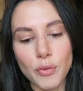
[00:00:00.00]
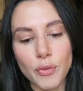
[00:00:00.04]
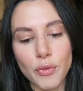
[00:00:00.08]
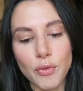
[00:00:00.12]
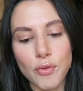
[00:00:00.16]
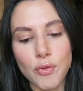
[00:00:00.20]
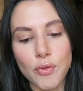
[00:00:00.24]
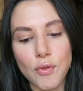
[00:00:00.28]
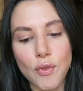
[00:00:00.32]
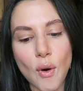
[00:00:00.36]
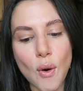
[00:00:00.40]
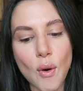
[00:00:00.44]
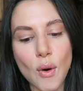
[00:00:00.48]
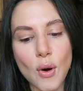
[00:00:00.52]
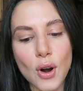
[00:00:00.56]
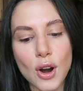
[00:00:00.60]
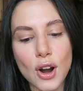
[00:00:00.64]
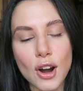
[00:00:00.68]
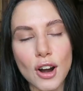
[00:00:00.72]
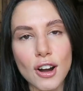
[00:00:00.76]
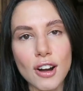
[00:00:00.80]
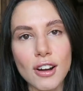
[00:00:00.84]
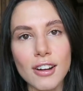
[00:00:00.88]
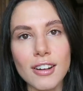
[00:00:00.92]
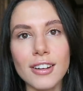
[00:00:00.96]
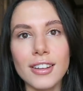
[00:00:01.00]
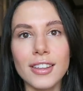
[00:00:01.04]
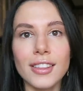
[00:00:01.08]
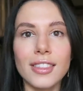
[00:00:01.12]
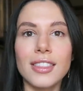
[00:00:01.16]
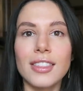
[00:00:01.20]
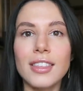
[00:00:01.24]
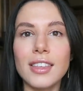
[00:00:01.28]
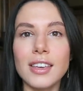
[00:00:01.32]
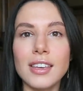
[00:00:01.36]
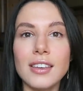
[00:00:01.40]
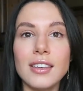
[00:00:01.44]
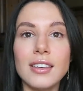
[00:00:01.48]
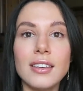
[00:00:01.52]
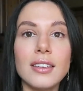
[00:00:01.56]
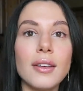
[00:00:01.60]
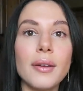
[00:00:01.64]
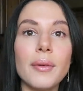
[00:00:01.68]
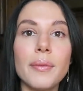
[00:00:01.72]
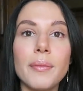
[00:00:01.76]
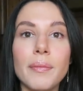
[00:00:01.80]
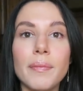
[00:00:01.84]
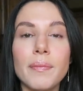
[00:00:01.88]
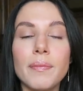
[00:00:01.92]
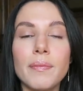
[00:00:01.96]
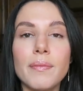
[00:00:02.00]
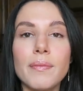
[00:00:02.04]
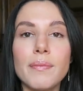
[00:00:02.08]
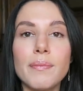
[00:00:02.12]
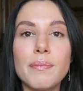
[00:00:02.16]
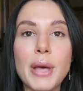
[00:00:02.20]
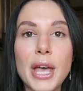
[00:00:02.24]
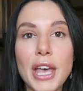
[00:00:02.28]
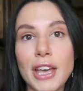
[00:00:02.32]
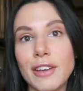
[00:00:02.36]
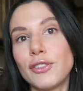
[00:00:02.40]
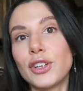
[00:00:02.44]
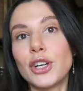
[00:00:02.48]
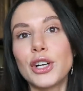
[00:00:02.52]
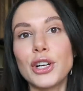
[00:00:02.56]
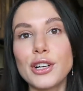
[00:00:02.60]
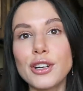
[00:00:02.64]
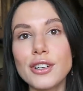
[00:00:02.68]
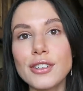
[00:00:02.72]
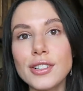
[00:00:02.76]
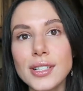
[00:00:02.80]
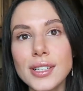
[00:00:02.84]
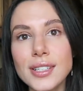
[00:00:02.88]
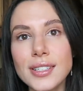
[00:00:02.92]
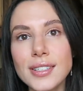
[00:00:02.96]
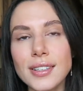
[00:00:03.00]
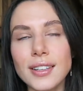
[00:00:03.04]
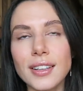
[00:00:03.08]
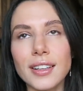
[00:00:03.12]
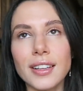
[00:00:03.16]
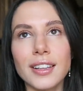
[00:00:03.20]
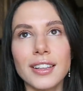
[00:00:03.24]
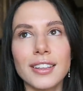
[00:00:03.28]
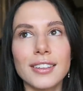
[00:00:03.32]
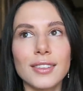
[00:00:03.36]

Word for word: For the pivoters,